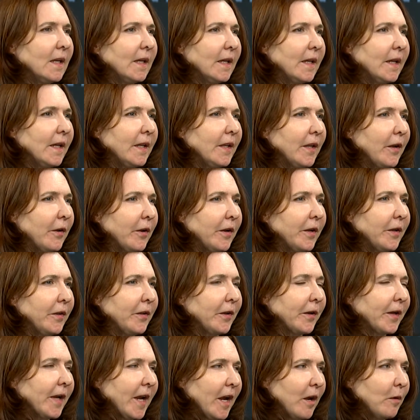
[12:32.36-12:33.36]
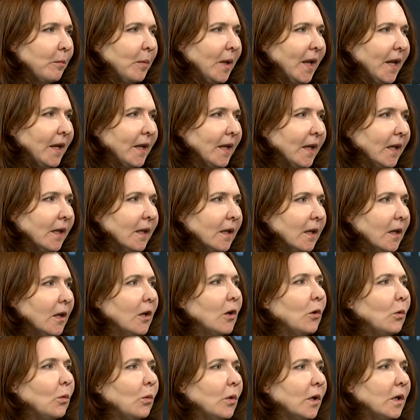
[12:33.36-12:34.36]
in their care planning.
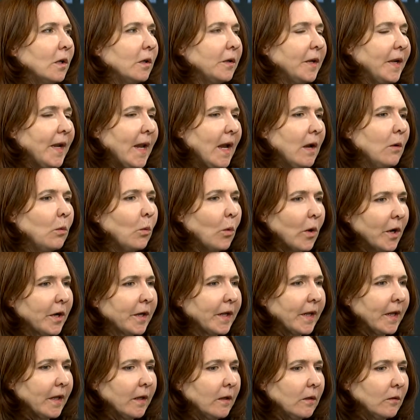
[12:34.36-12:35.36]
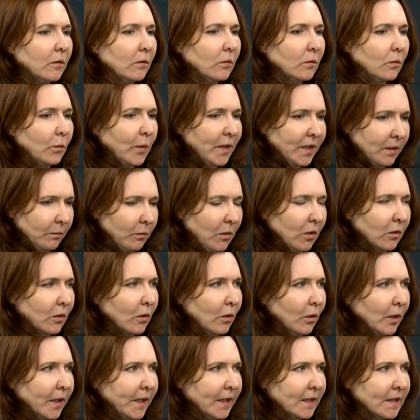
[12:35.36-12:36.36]
We're now working with
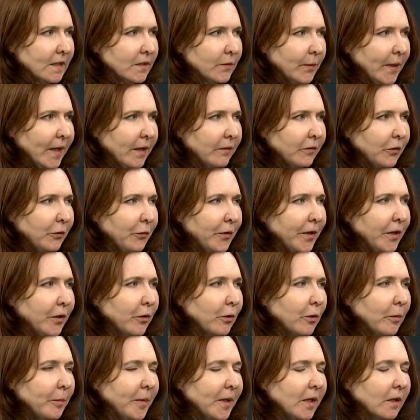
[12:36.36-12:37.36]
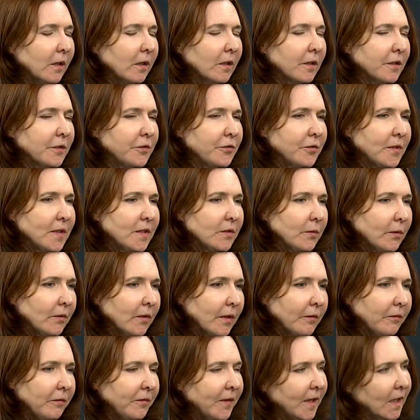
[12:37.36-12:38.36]
Mongolians. We have 3 European countries. We've
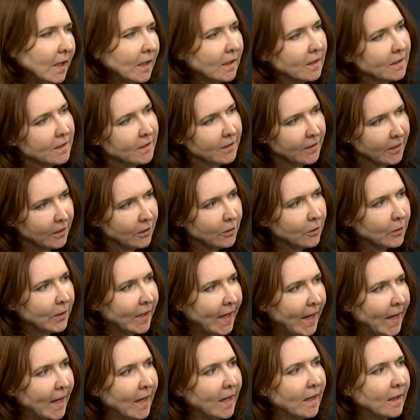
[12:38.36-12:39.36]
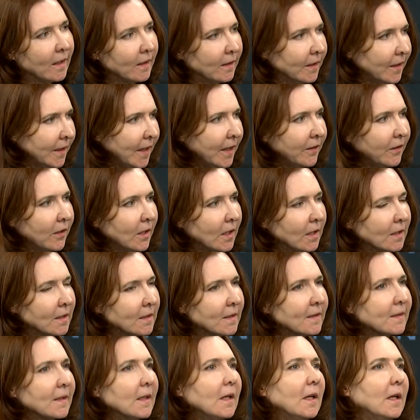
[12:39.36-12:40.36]
got Finland, the UK and the
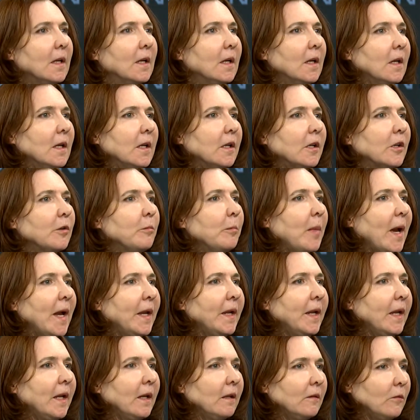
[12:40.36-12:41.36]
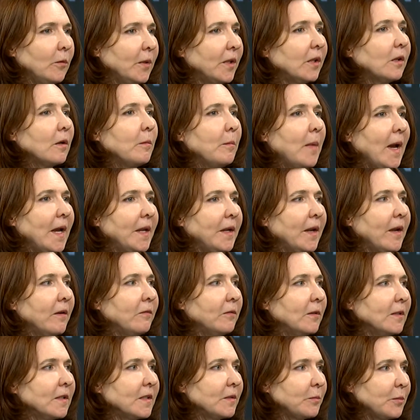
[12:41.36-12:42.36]
Netherlands, with combined
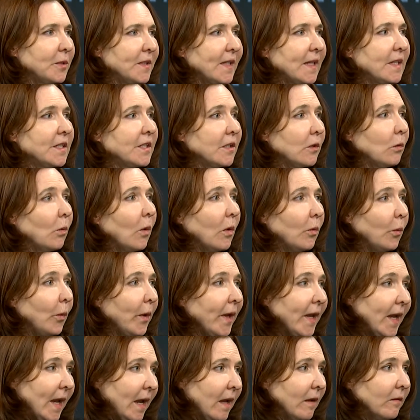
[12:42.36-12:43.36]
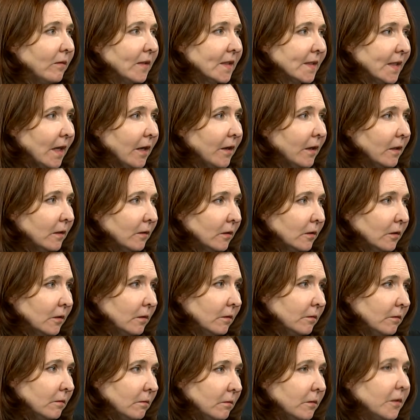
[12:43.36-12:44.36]
efforts, presenting what we have as our
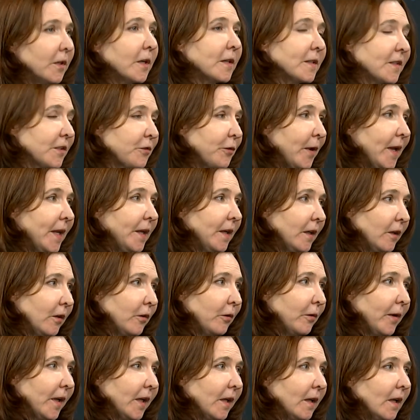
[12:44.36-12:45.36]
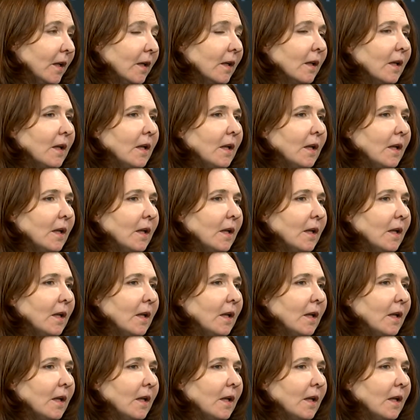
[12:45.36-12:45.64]
nurse training curricula